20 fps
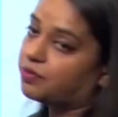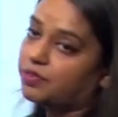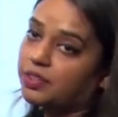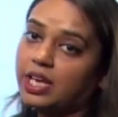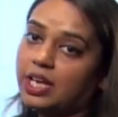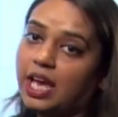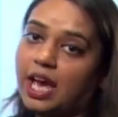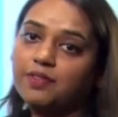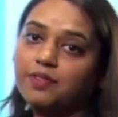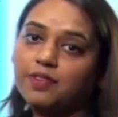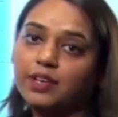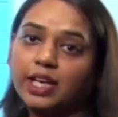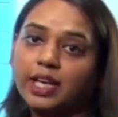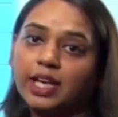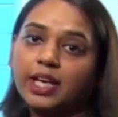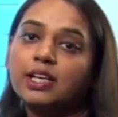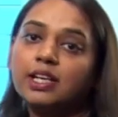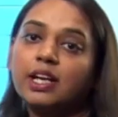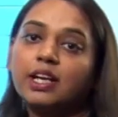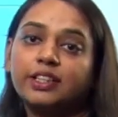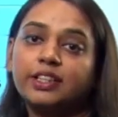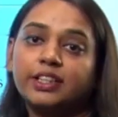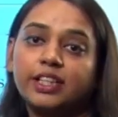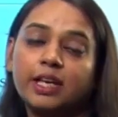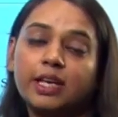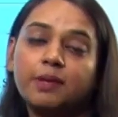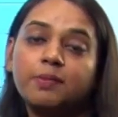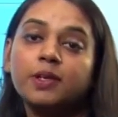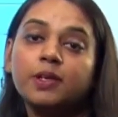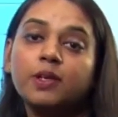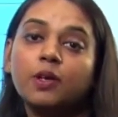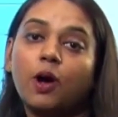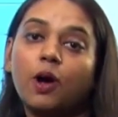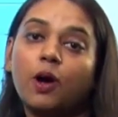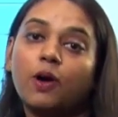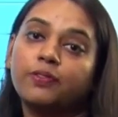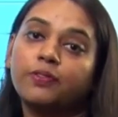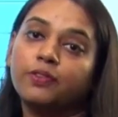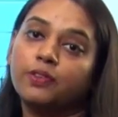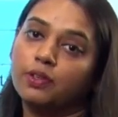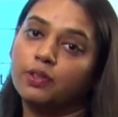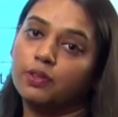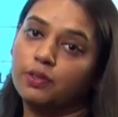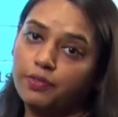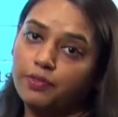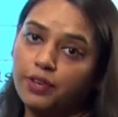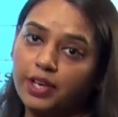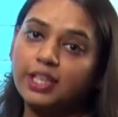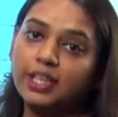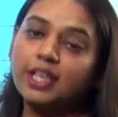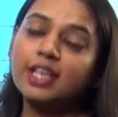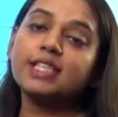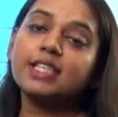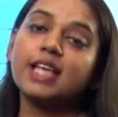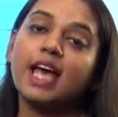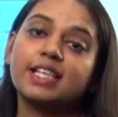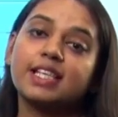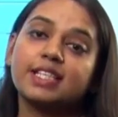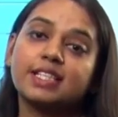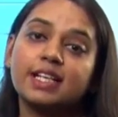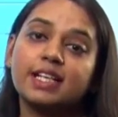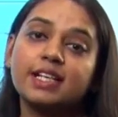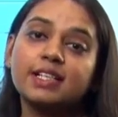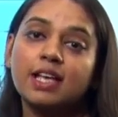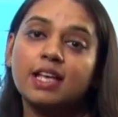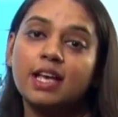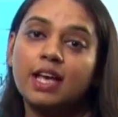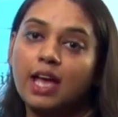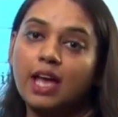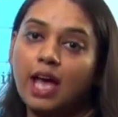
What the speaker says: we have again a table of various acids